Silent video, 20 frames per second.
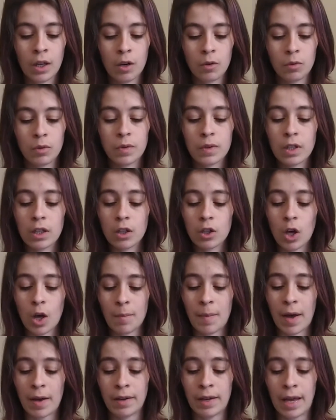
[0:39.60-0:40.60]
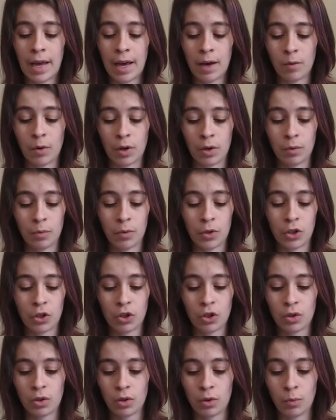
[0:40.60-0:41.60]
"We've still got about an hour,
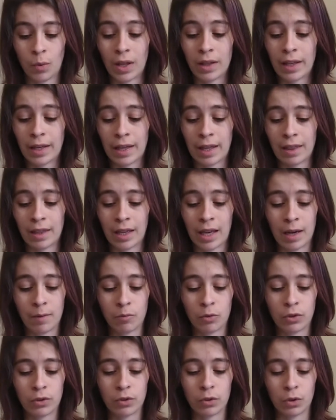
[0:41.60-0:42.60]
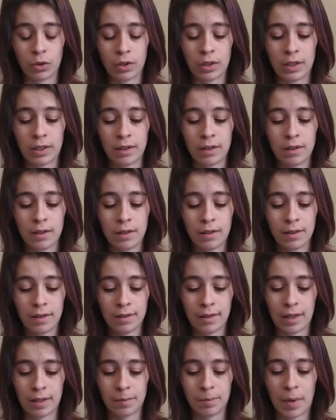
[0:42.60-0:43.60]
while they get the cameras sorted,"
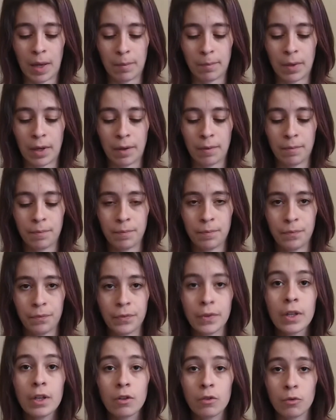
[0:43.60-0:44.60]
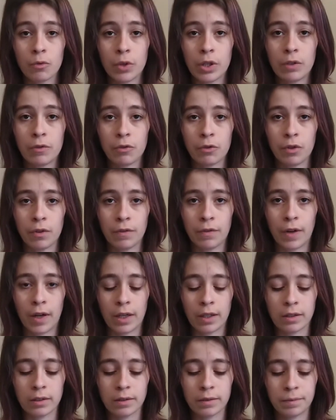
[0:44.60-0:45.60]
says Papa. "Read through the
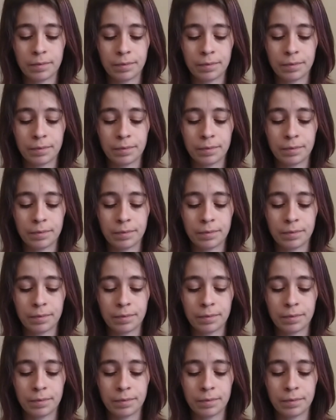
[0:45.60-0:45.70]
file."